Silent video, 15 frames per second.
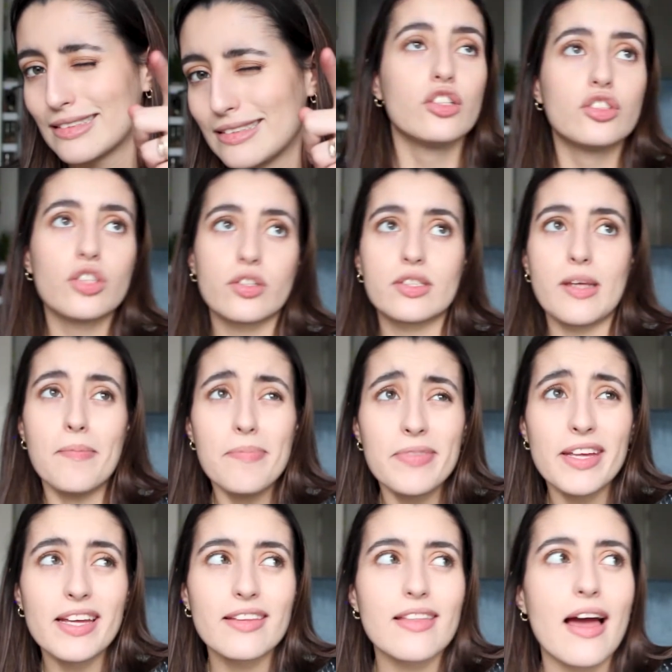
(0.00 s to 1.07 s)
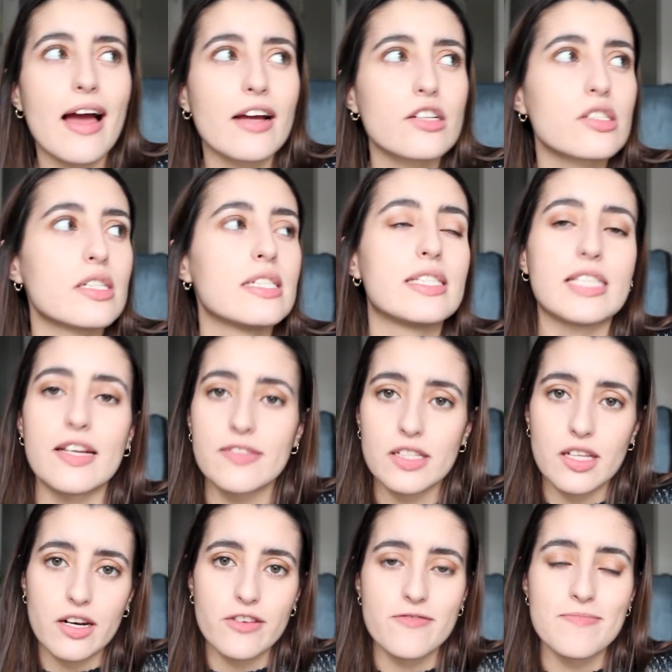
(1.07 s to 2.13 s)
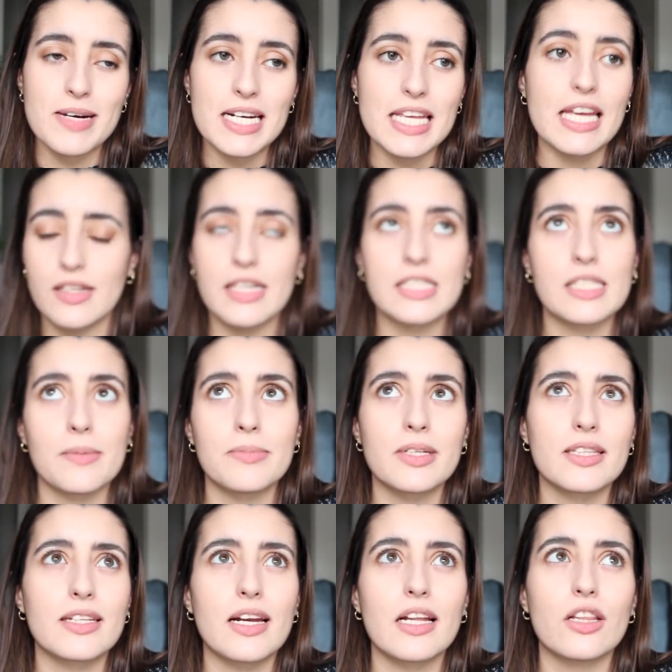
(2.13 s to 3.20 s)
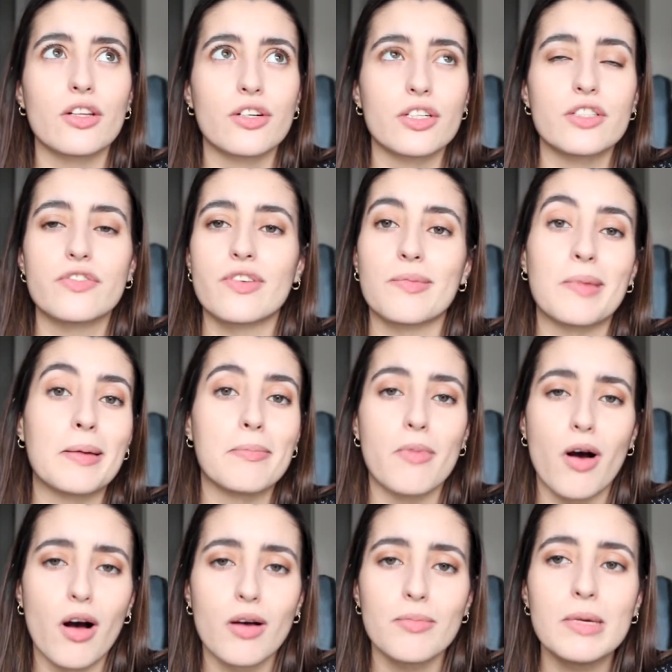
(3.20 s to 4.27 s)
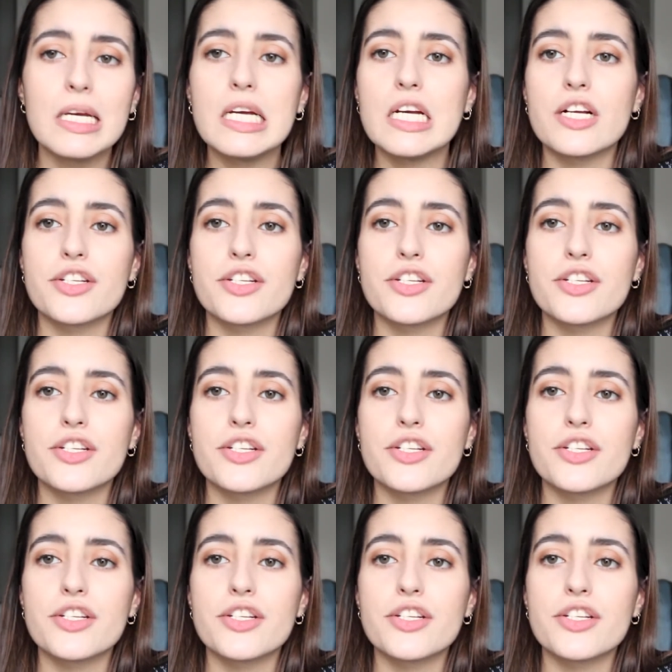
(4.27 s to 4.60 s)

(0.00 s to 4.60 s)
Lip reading: So something that actually saves a lot of money is something that I learned from my mom.